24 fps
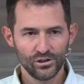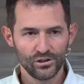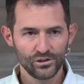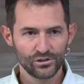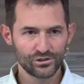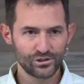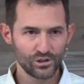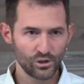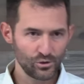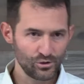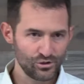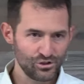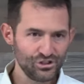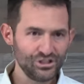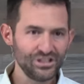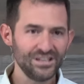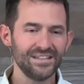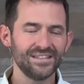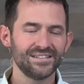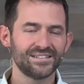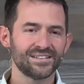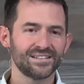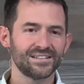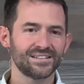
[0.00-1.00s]
So
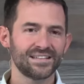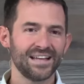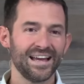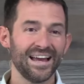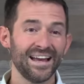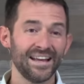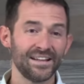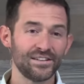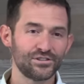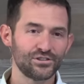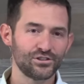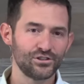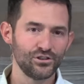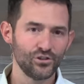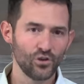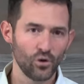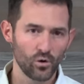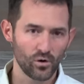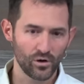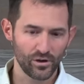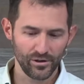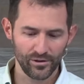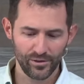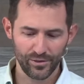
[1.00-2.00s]
Jesus heads
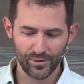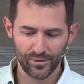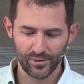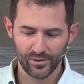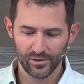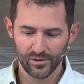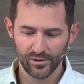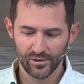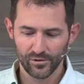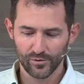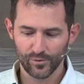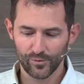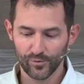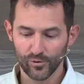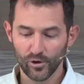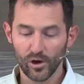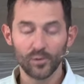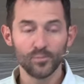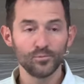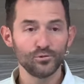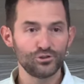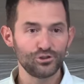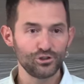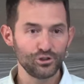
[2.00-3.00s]
north
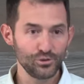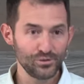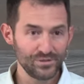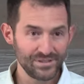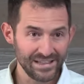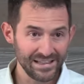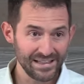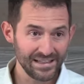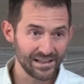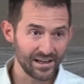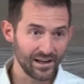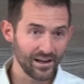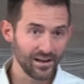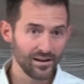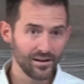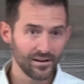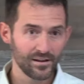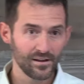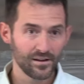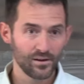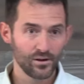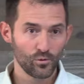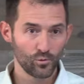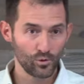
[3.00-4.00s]
from Judea,
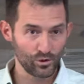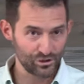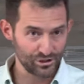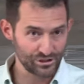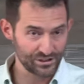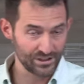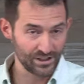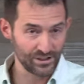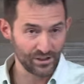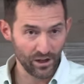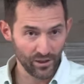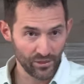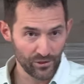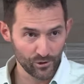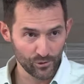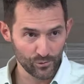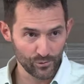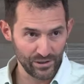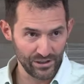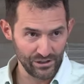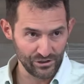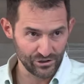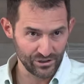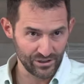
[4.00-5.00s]
which is another
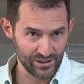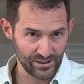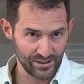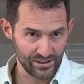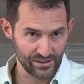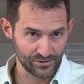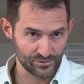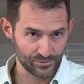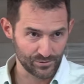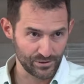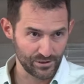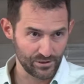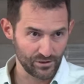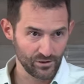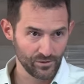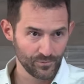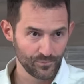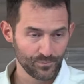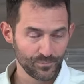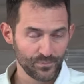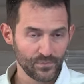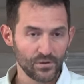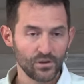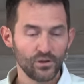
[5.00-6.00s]
region in Israel,
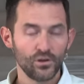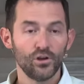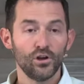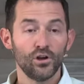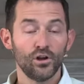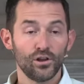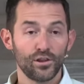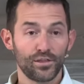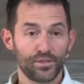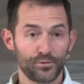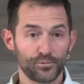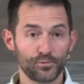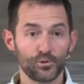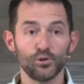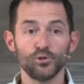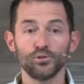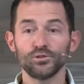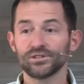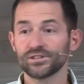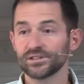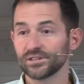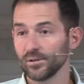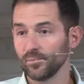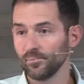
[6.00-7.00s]
through
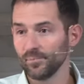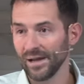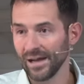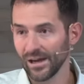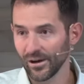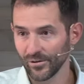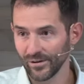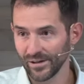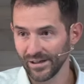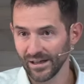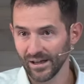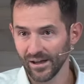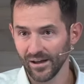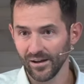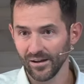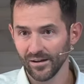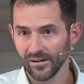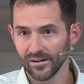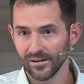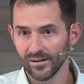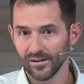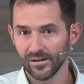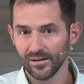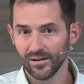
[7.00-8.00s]
Samaria,
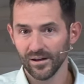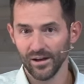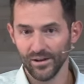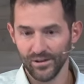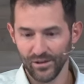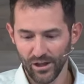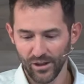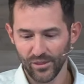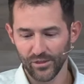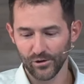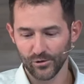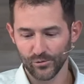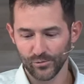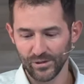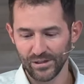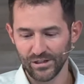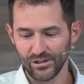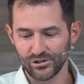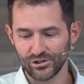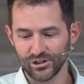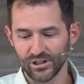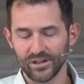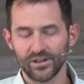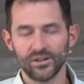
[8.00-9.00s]
another
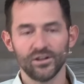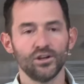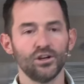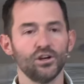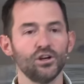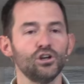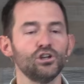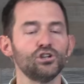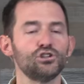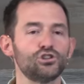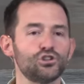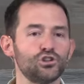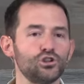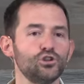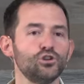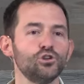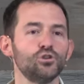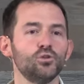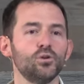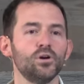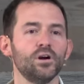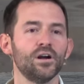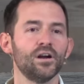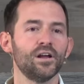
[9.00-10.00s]
region,
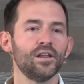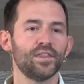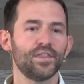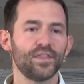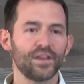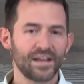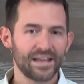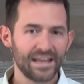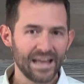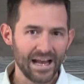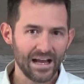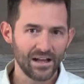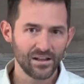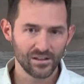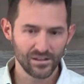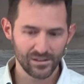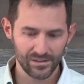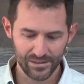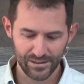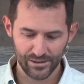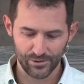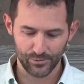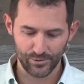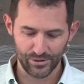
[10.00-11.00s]
to the
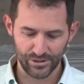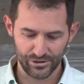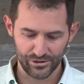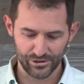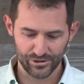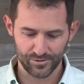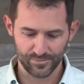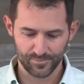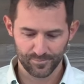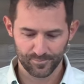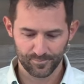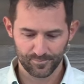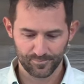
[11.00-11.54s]
Galilee region.